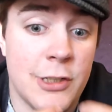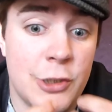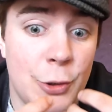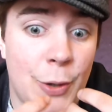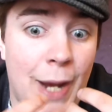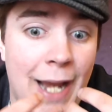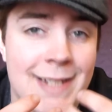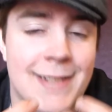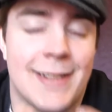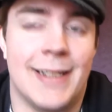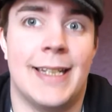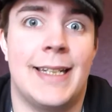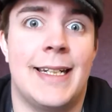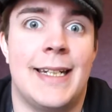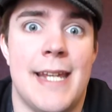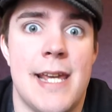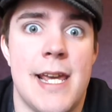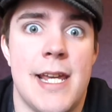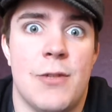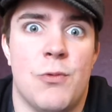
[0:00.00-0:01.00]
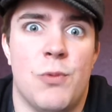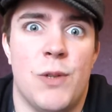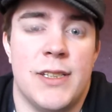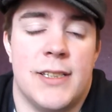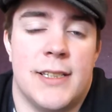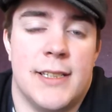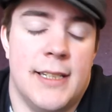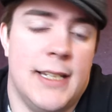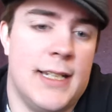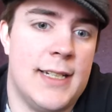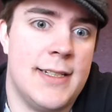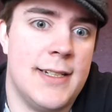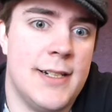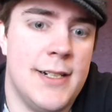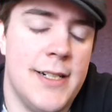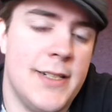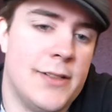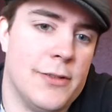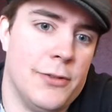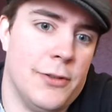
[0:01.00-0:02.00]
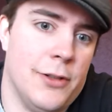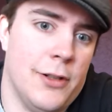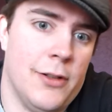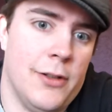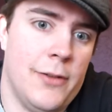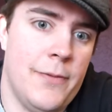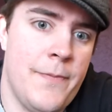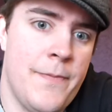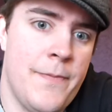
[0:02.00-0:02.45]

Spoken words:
you actually cared whether they died or not?